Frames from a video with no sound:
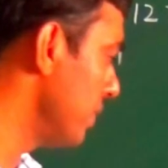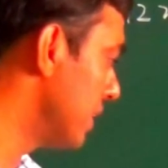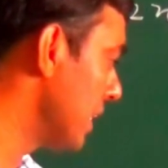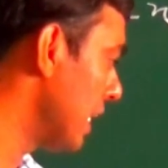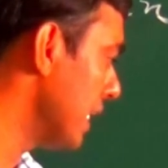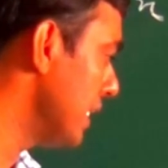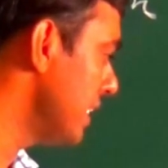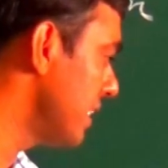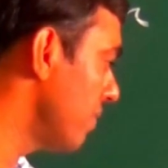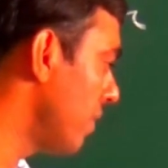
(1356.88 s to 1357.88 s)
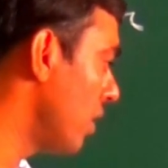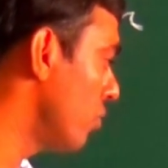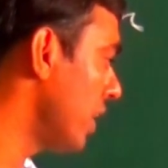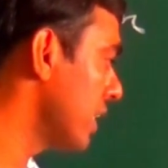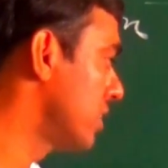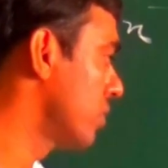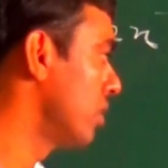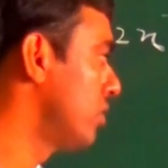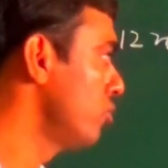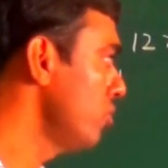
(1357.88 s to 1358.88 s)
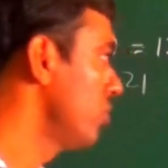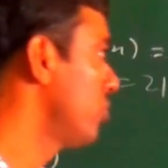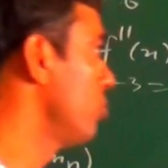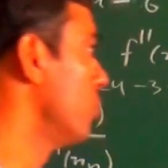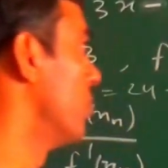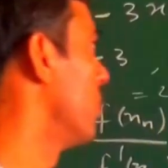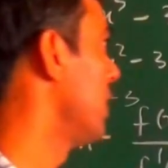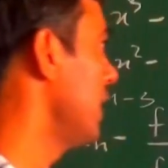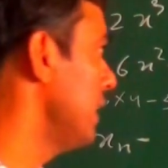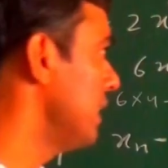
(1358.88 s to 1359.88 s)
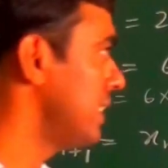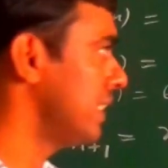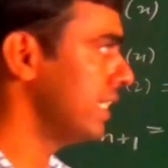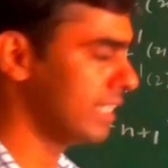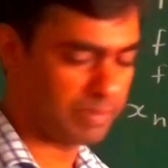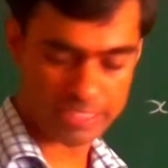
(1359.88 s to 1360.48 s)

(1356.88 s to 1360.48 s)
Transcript: with the initial value x equal to 2 in this iterative